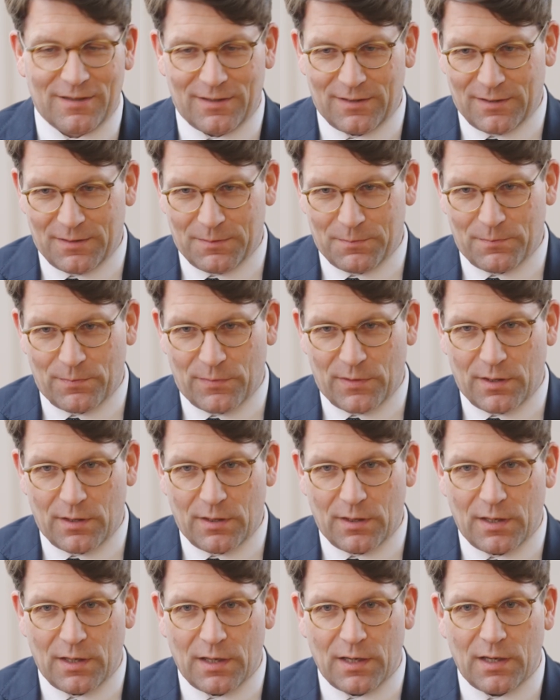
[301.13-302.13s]

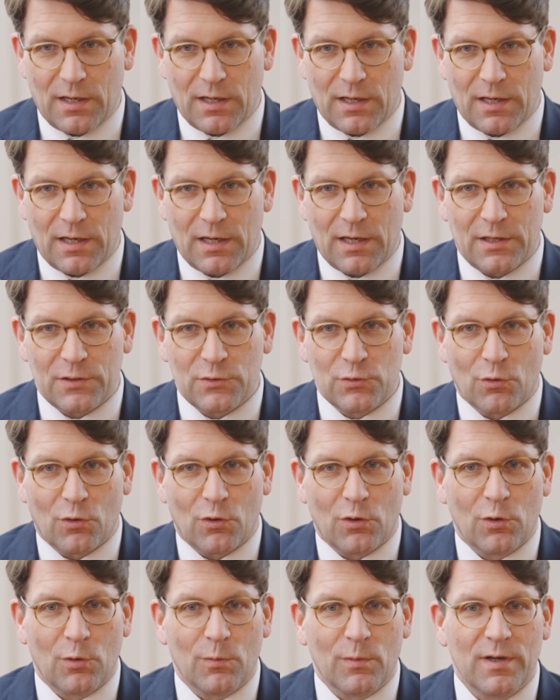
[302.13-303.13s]
And
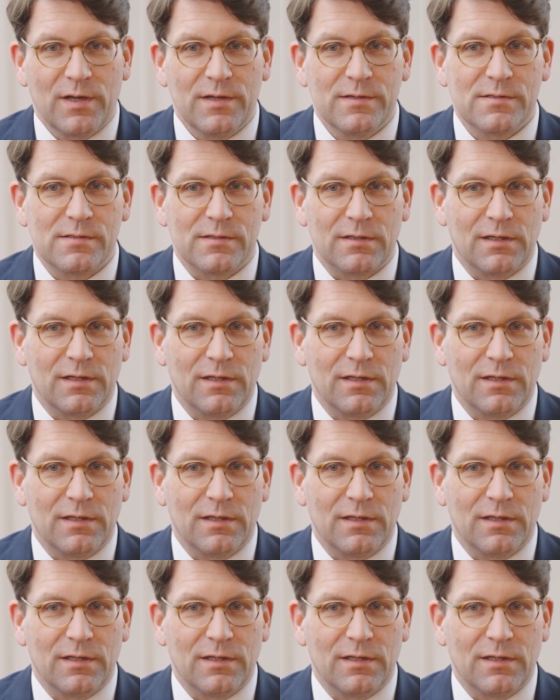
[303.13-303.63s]
you're always